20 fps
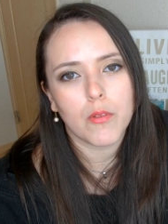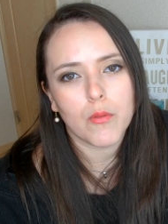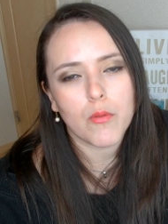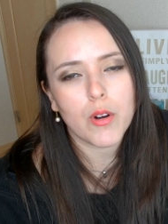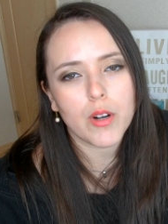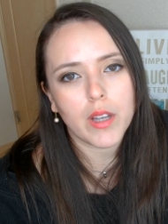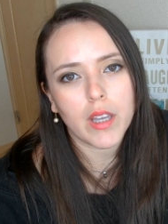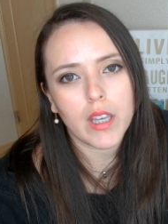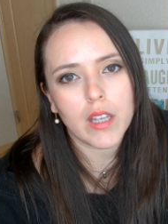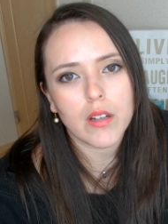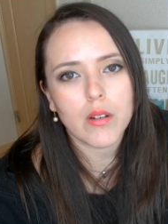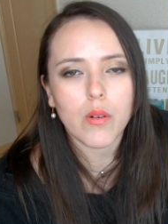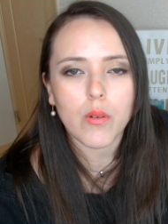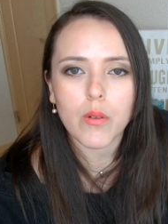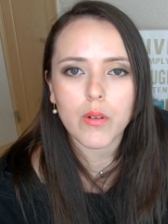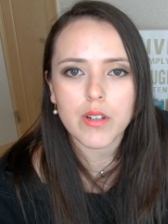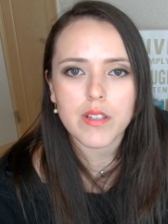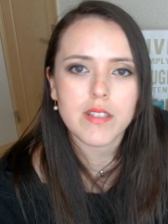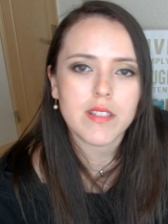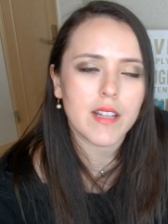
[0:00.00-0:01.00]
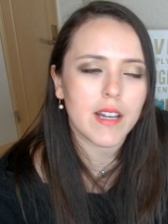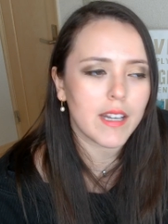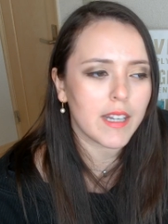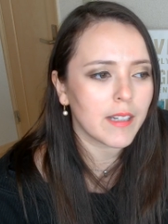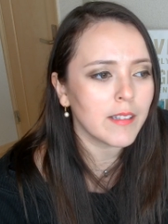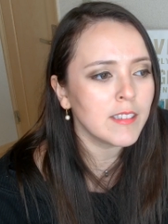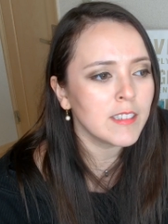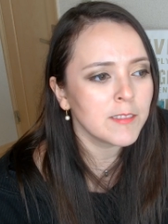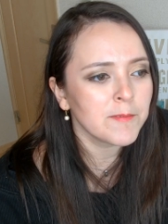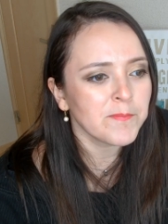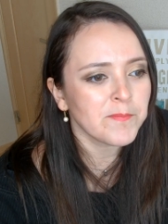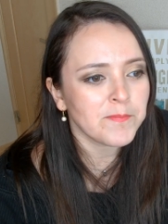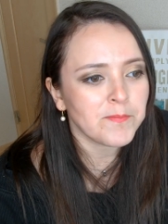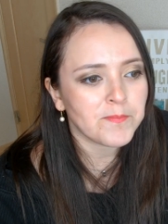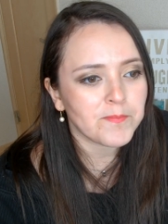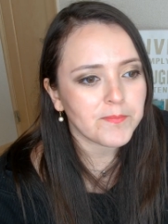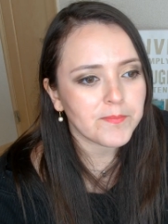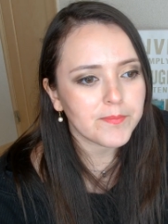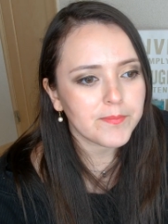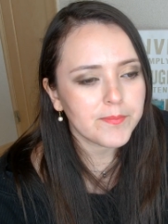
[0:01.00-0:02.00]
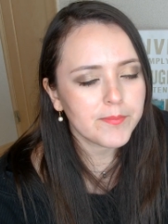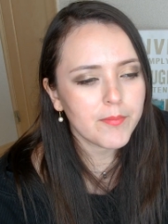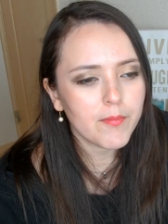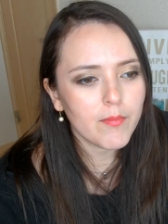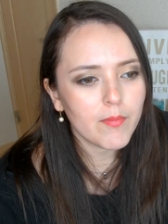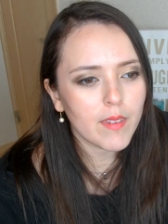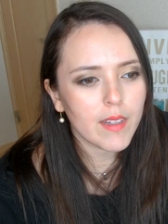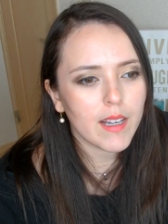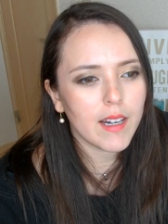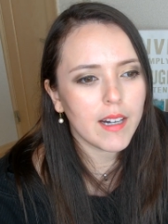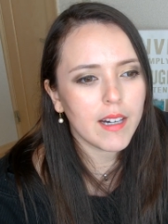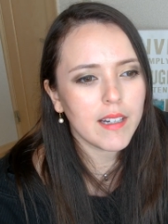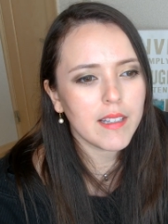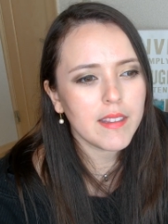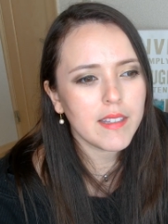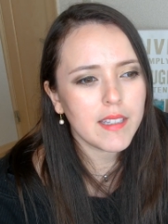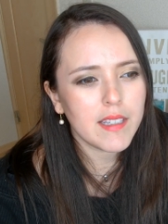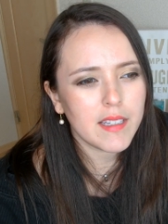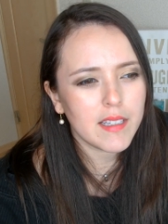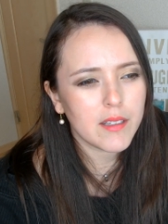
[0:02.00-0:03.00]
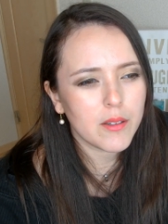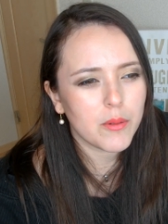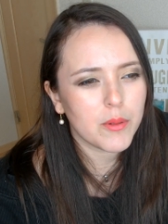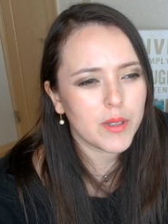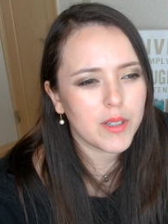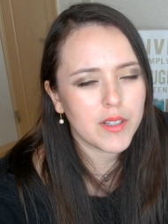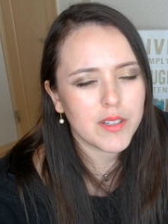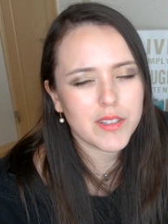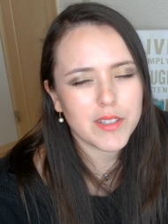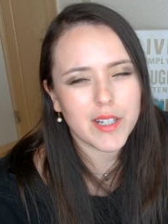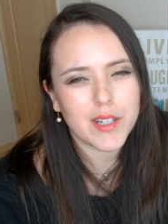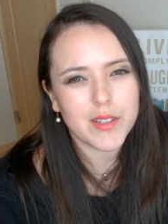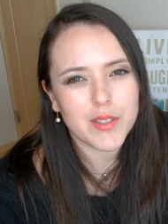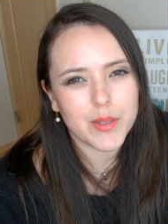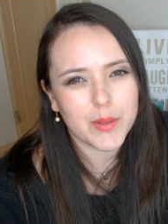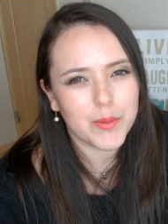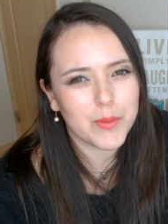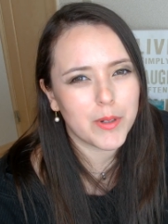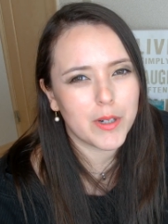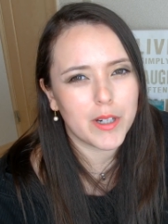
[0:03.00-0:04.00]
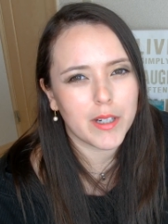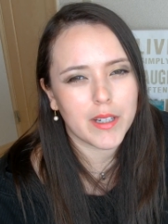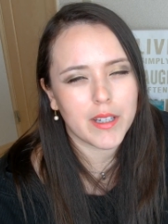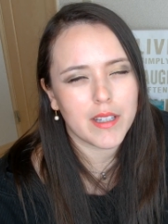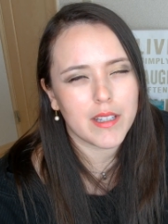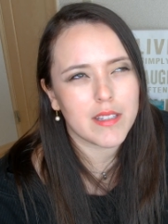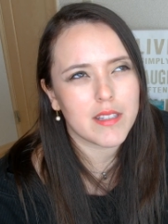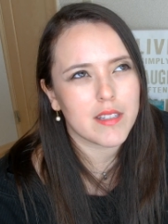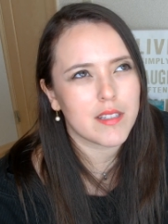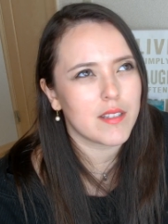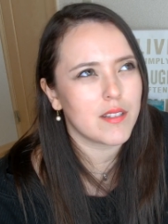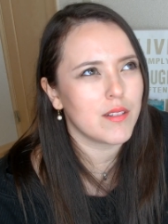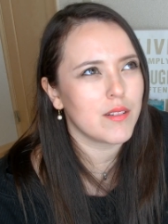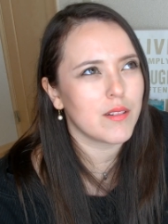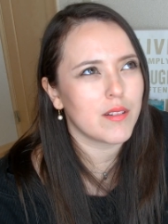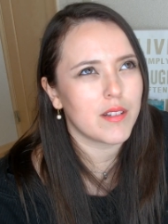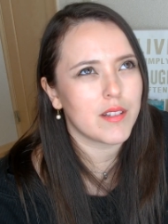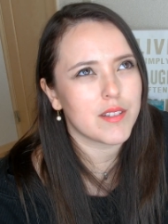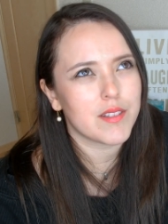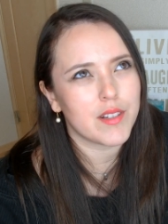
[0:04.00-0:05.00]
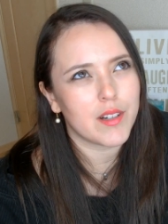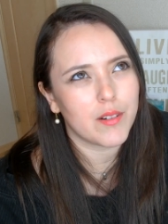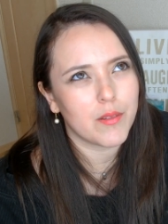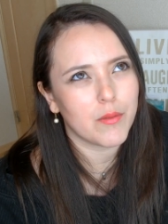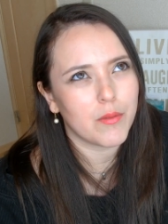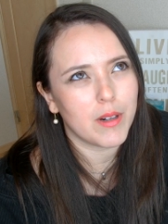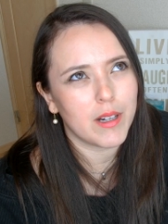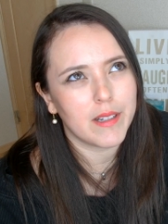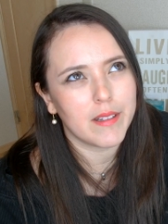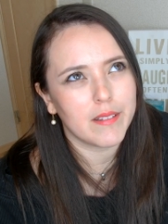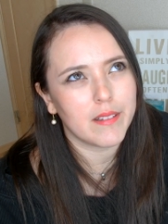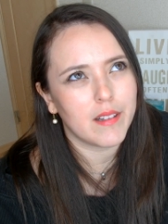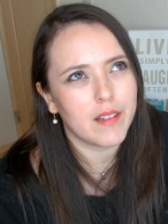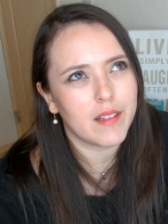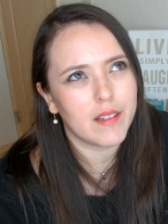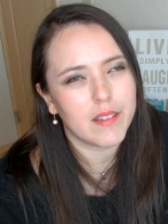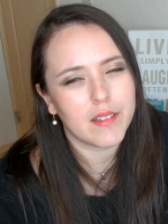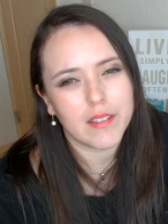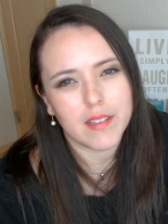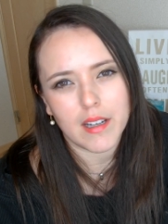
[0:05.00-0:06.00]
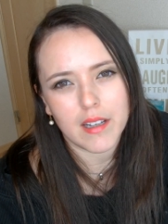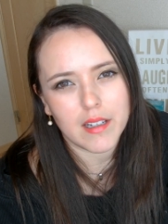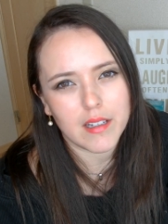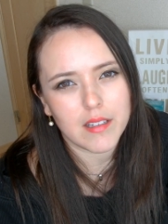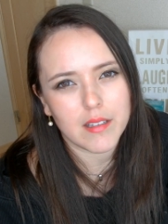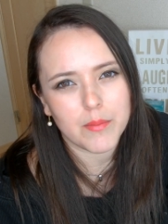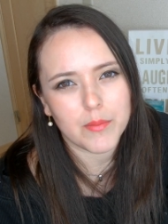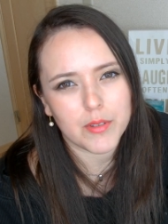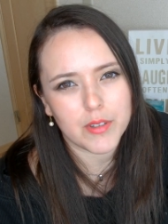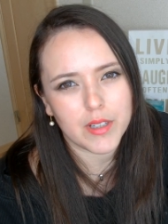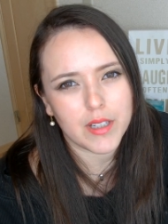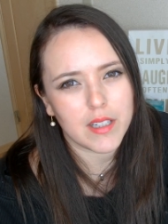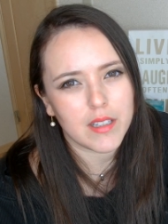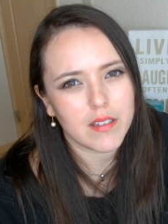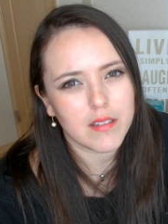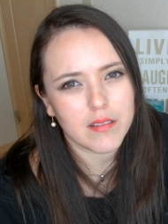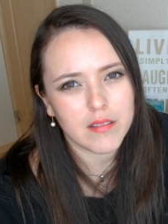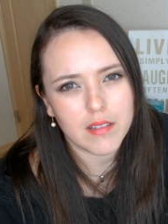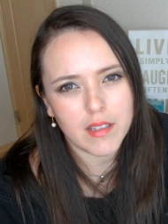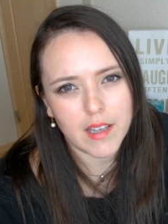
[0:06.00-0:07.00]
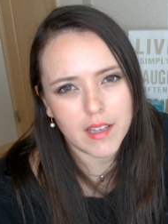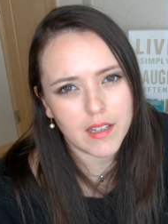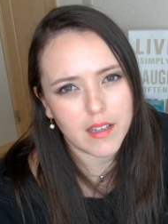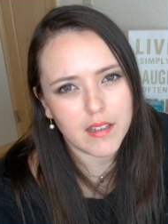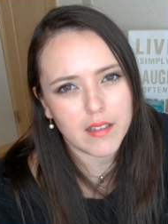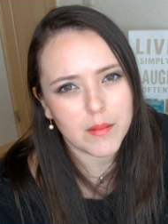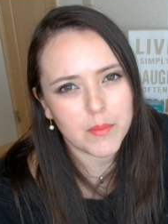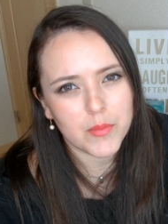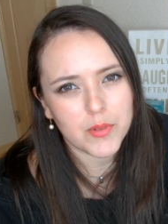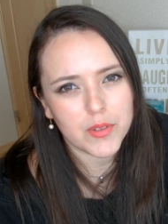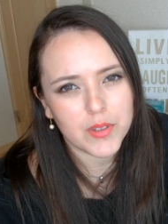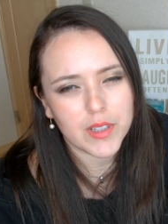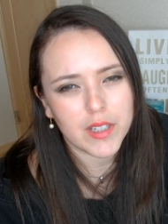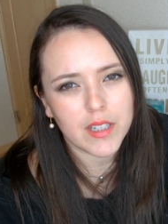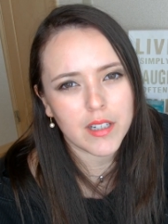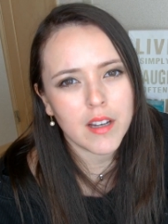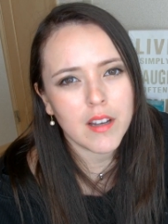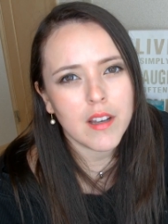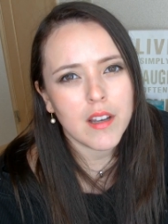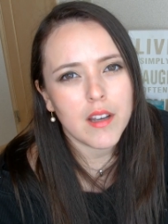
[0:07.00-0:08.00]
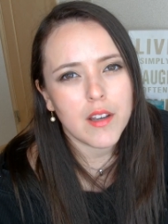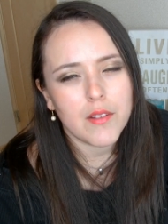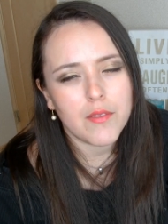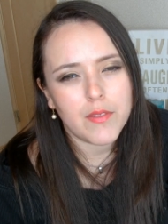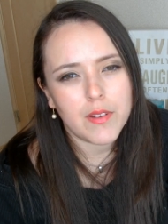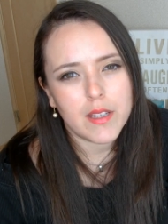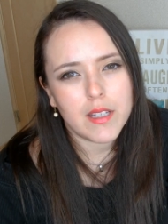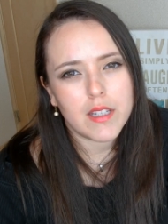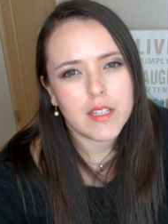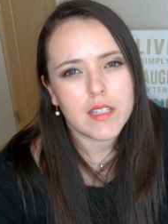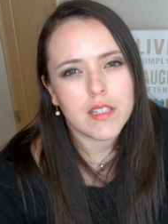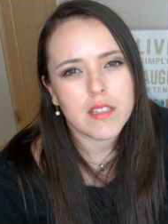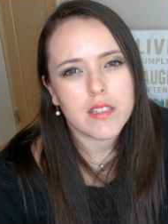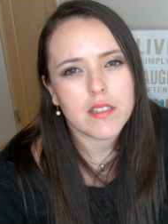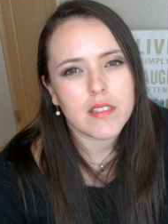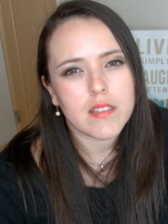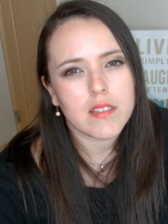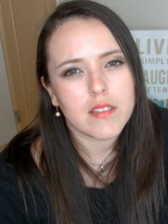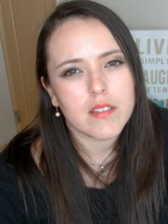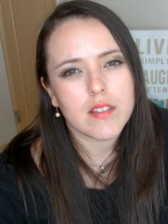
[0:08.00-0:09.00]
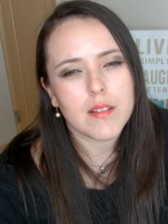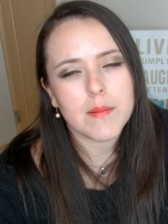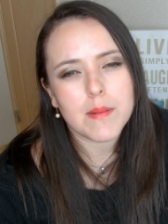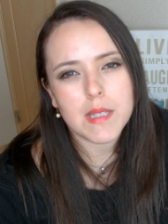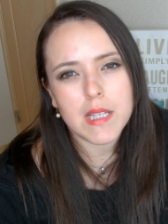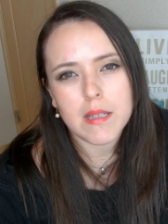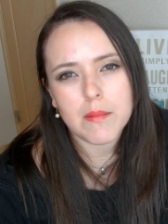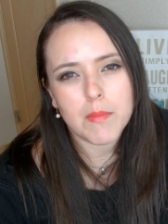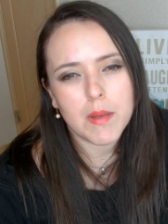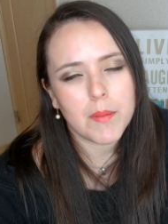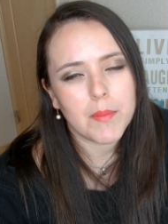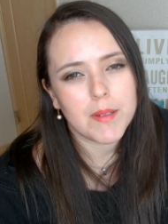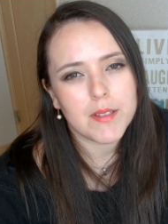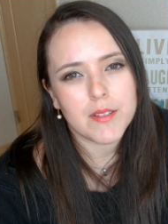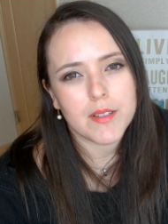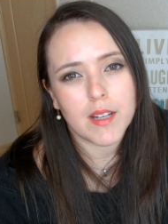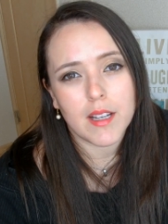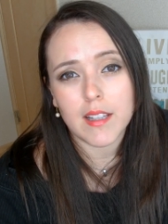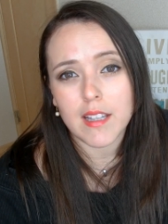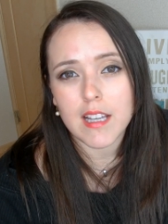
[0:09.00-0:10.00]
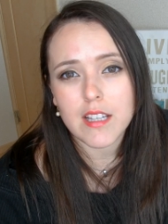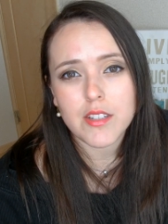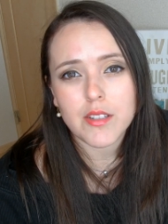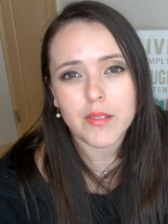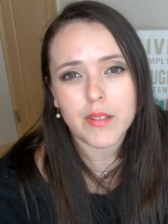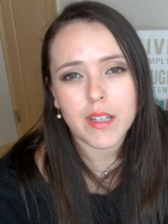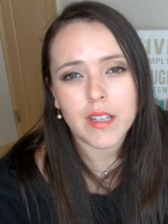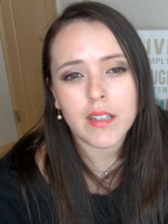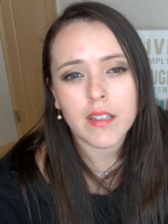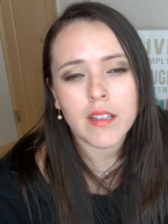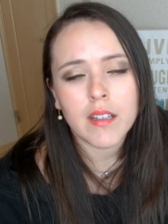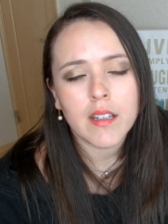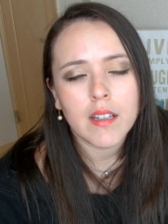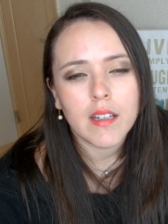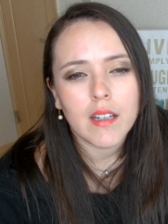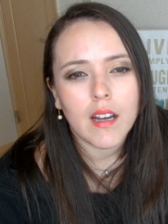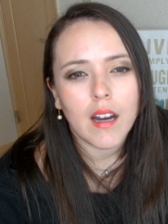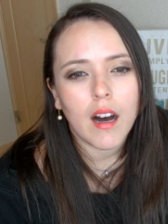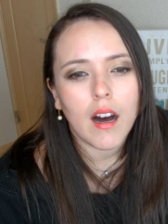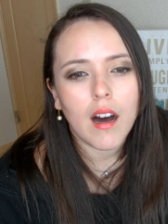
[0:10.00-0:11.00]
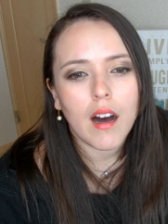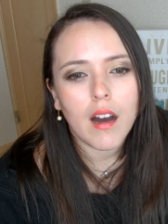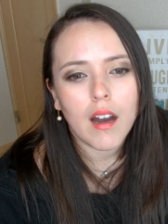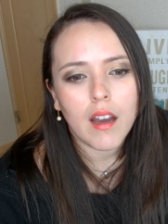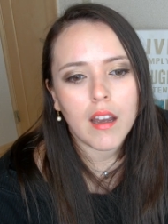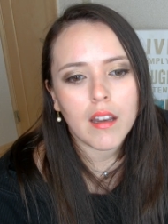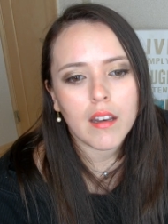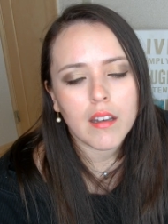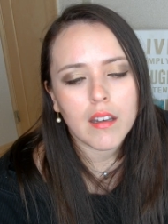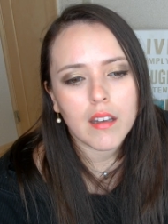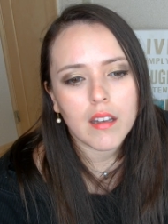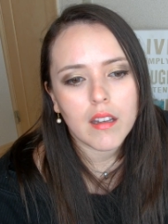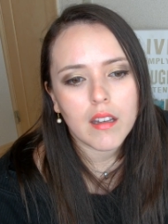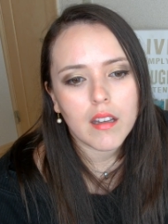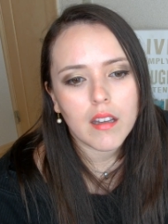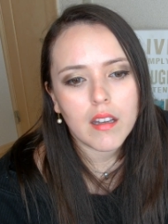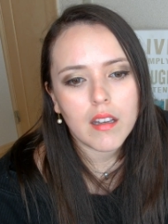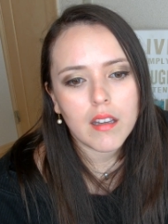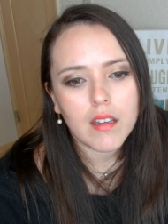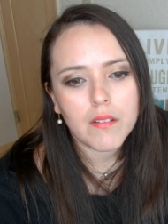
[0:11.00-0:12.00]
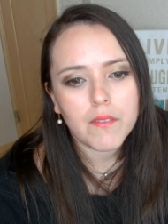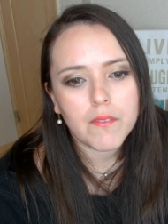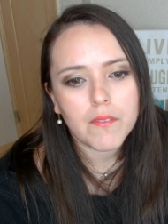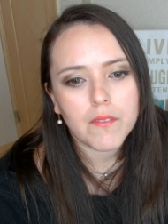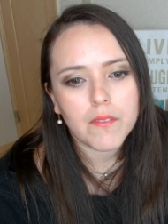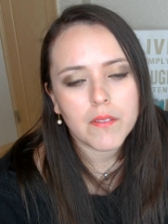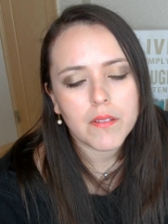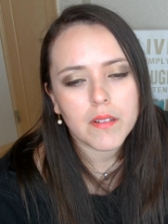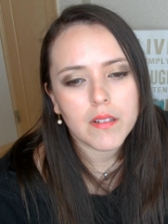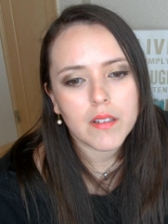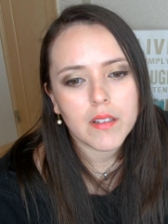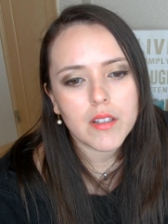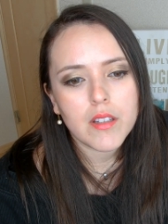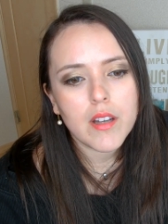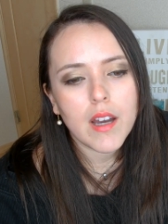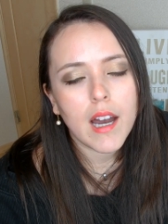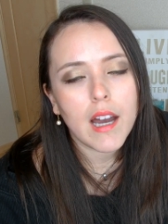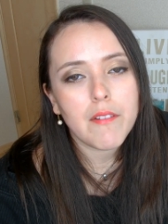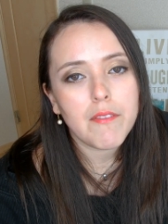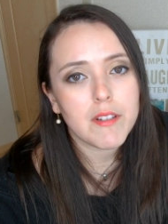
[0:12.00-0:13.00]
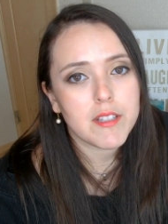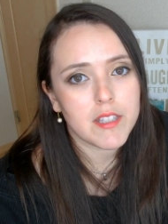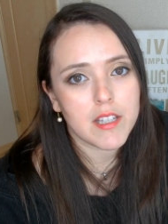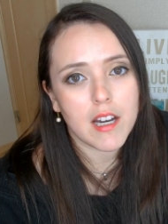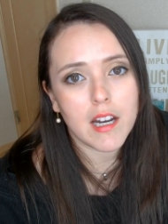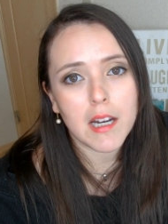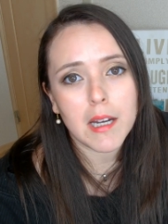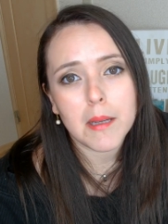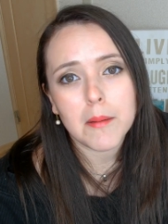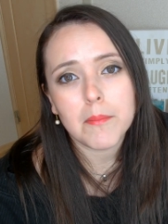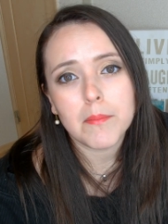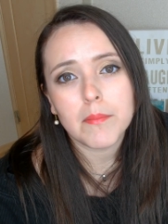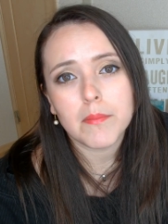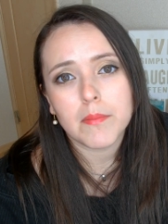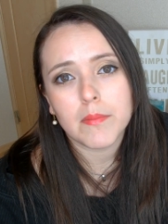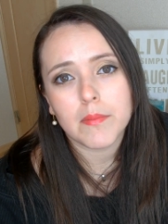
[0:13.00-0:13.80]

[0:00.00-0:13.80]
working or studying and then when you start to work it's you're gonna start what uh, 9 in the morning 8 in the morning finish sometimes maybe to the last train and if you have a time